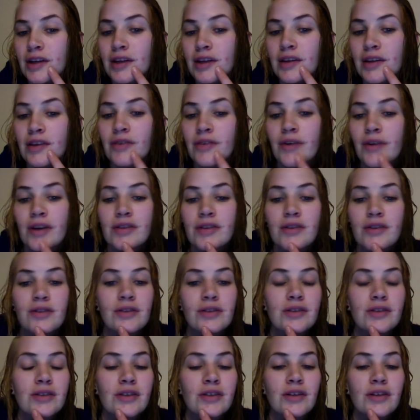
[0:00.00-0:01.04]
The rest are
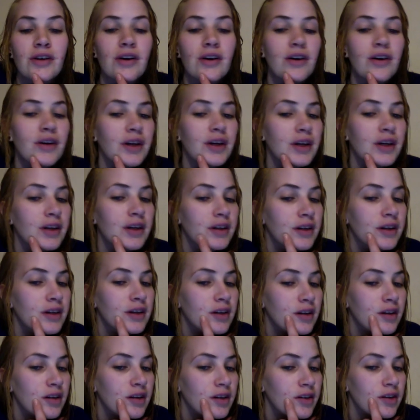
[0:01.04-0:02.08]
just scarring.
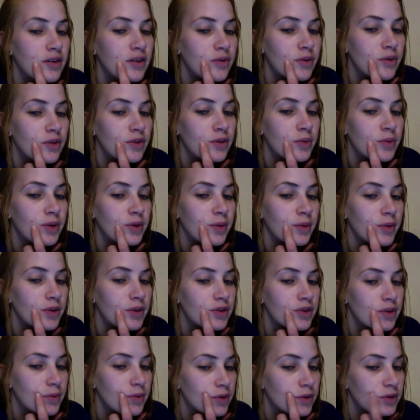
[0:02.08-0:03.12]
This one's pretty much
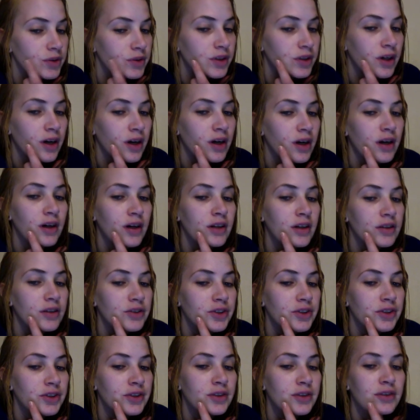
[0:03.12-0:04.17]
almost gone,
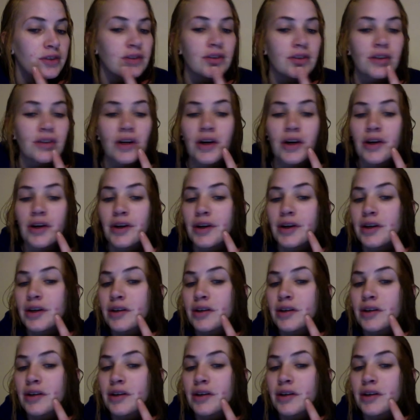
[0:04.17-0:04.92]
just scarring.